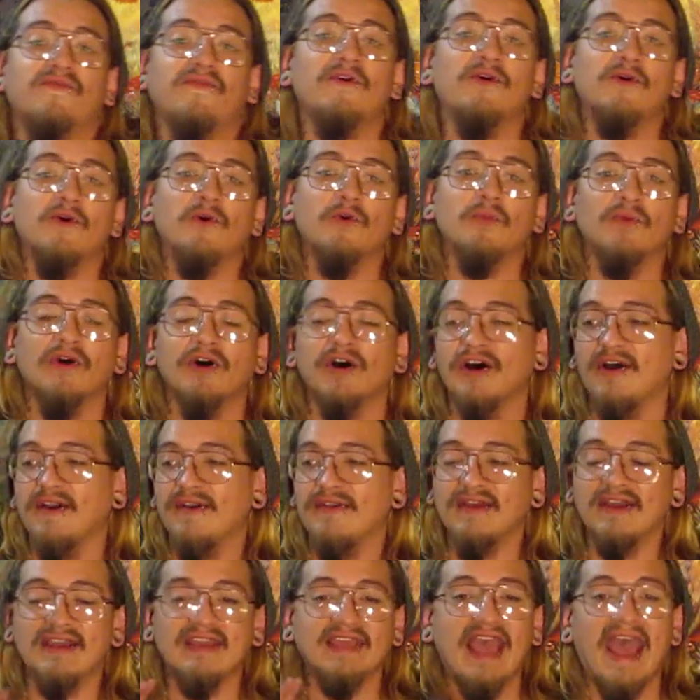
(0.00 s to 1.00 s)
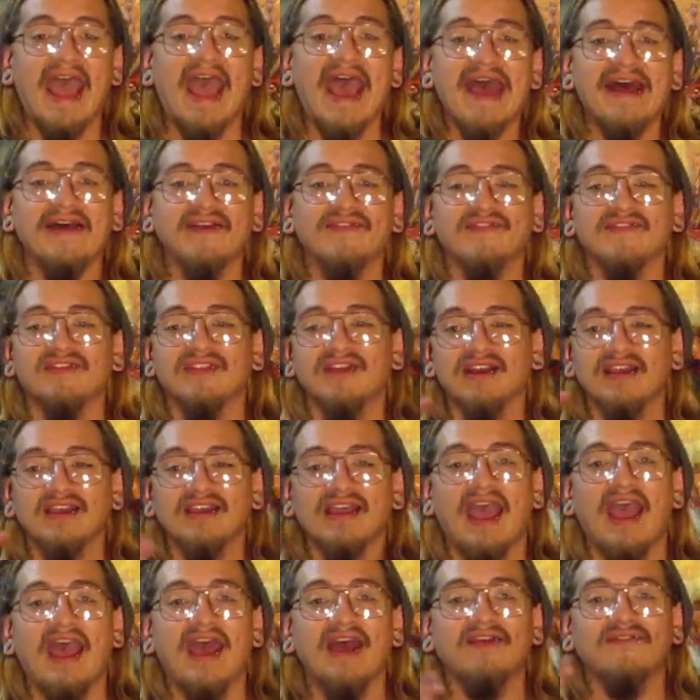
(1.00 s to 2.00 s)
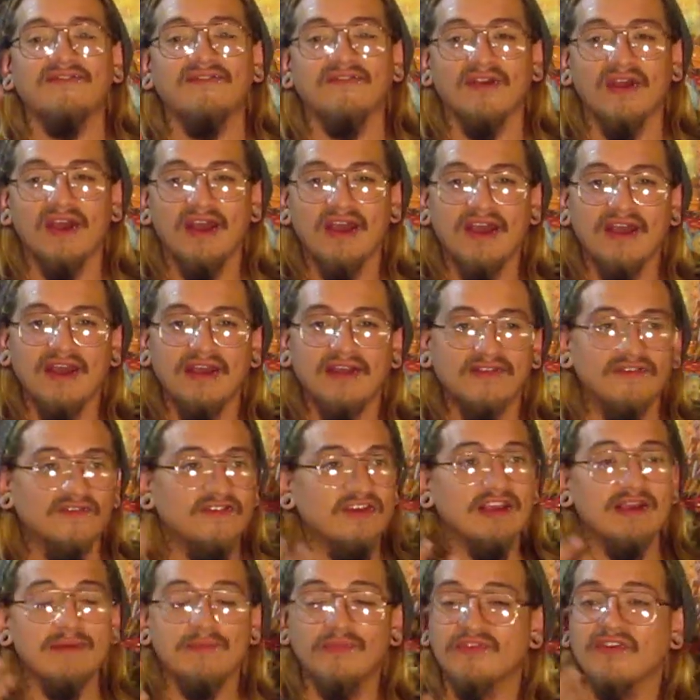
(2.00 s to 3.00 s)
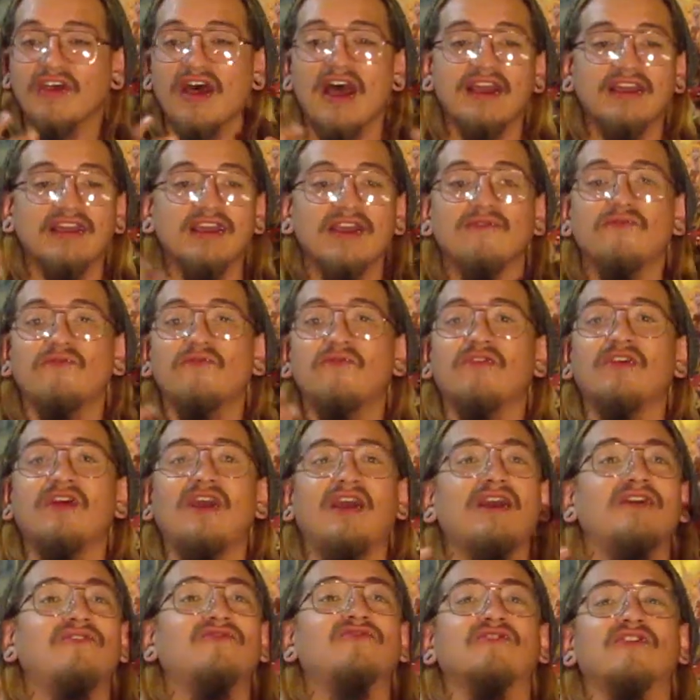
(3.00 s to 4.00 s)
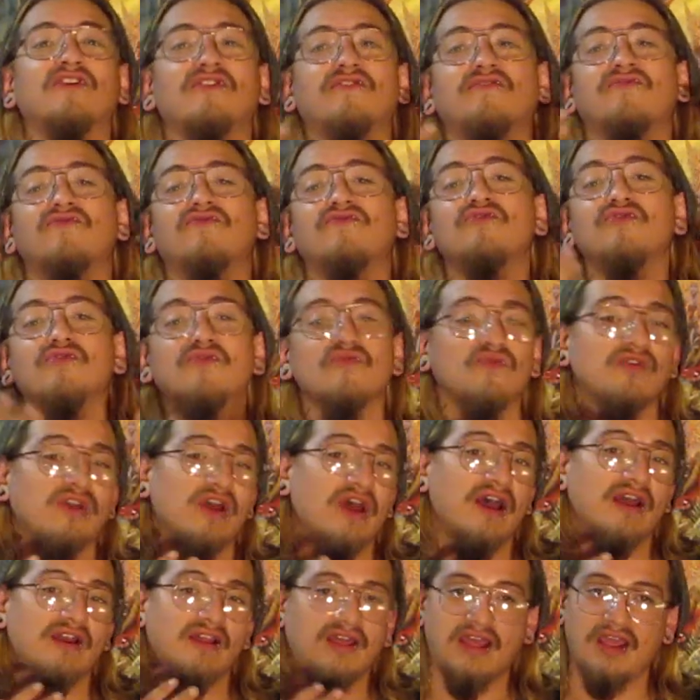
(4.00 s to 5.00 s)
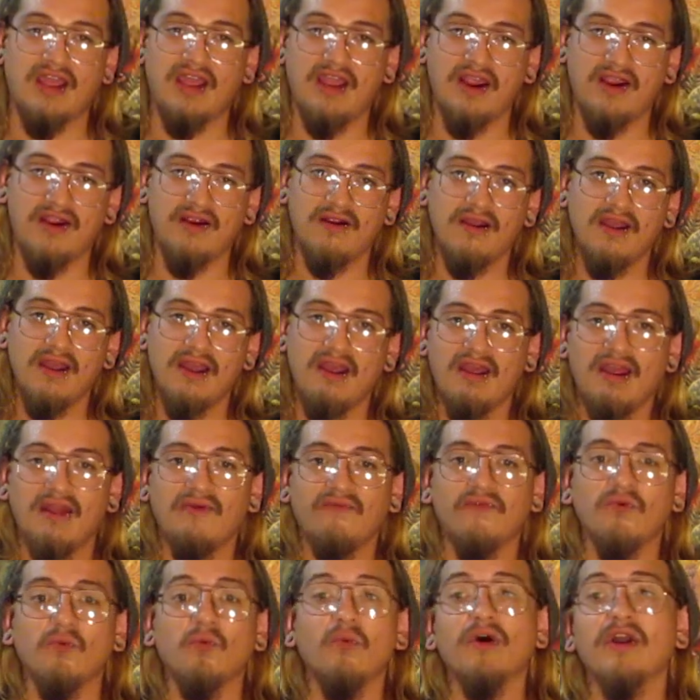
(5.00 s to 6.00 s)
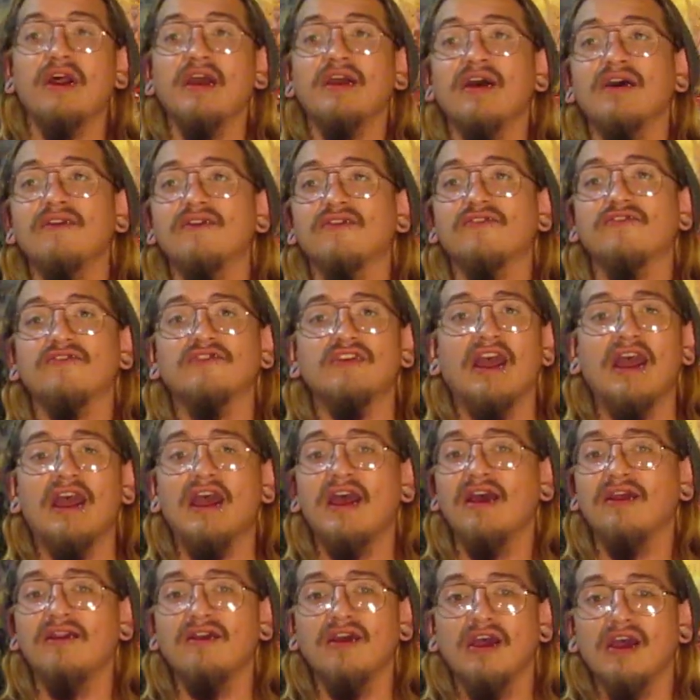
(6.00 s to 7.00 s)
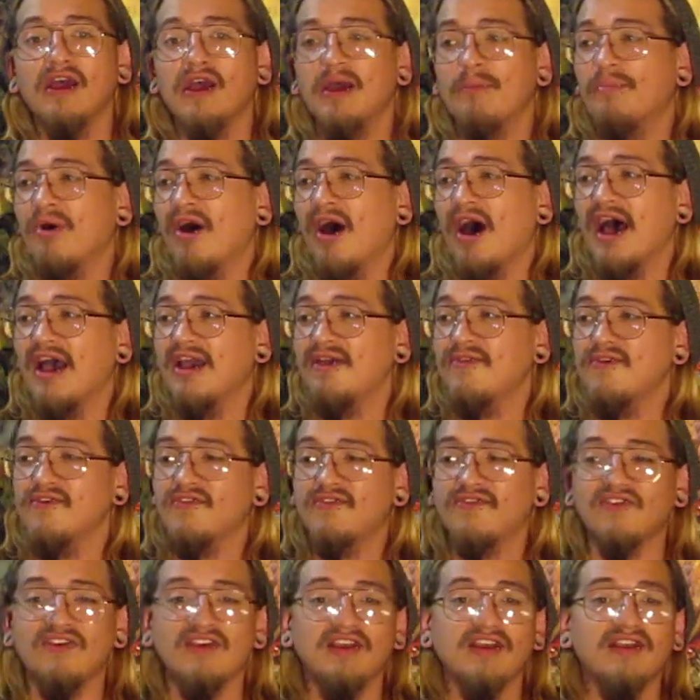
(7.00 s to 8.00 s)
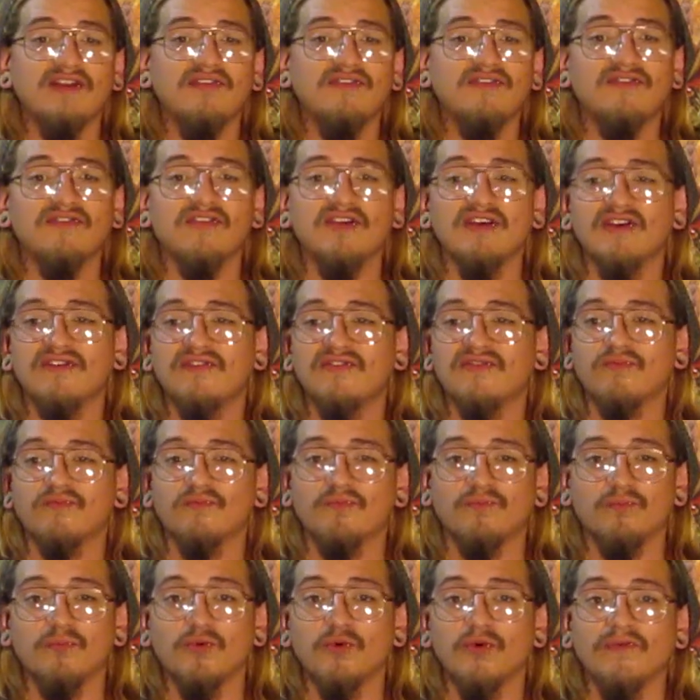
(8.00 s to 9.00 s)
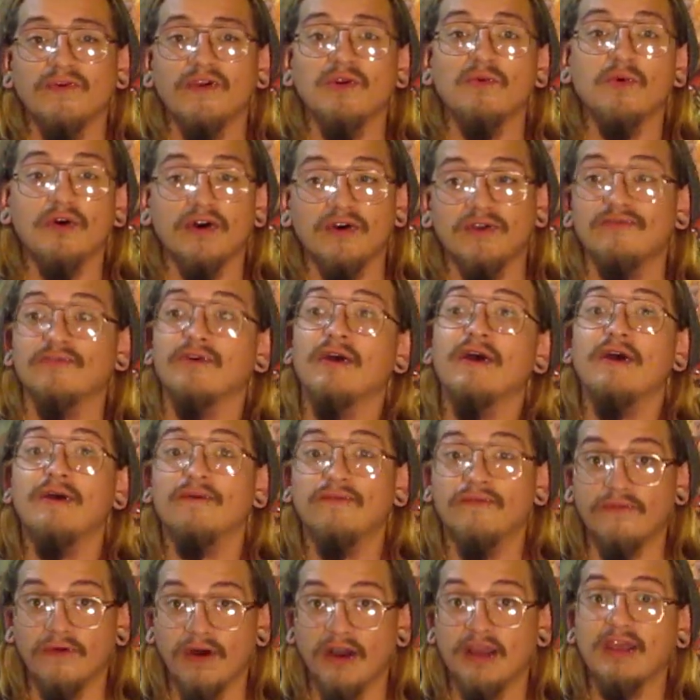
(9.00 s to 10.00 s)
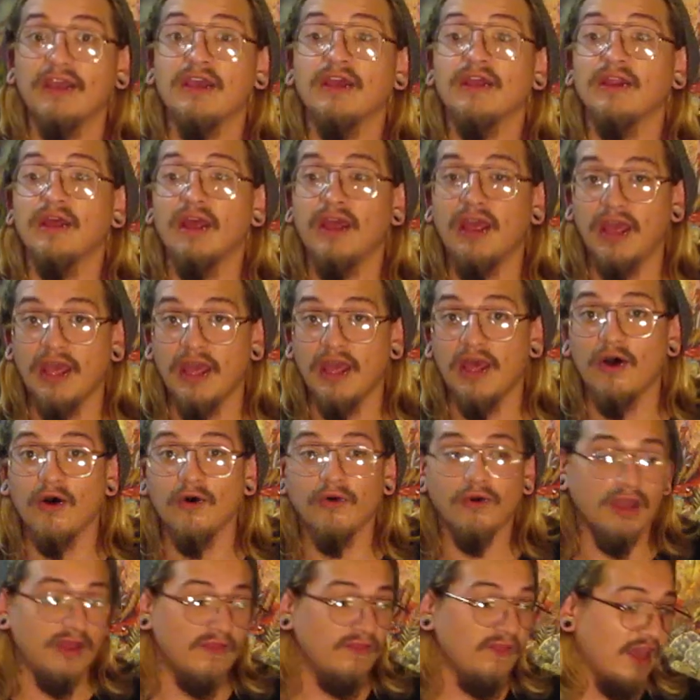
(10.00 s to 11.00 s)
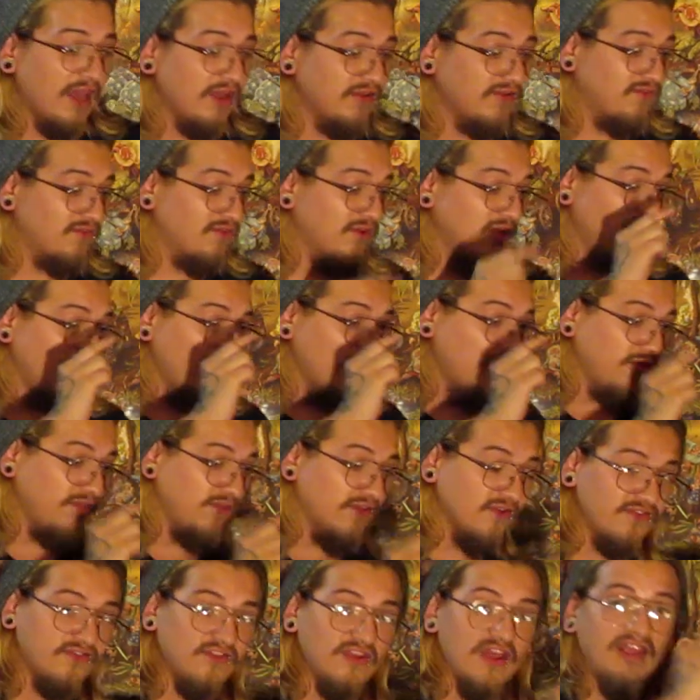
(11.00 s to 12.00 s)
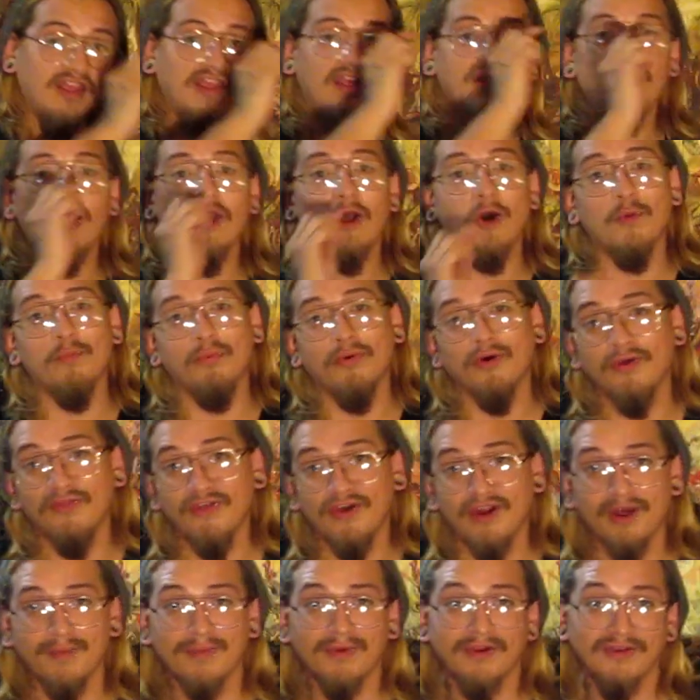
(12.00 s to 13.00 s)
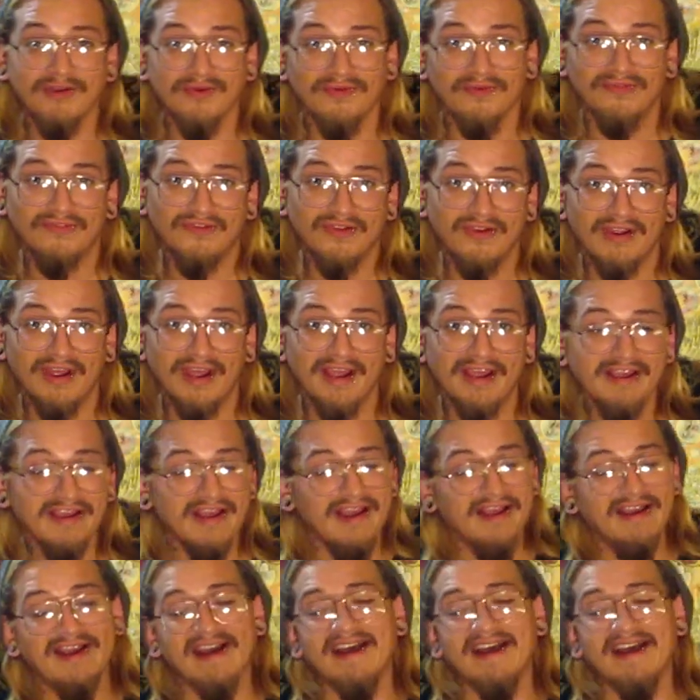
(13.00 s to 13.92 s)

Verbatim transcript: film. Uh, the cast, the cast seems like if they just do not care. And from what I understand, behind the scenes, this movie was fucking hell. And that's the second hell pun that I'm going to use today.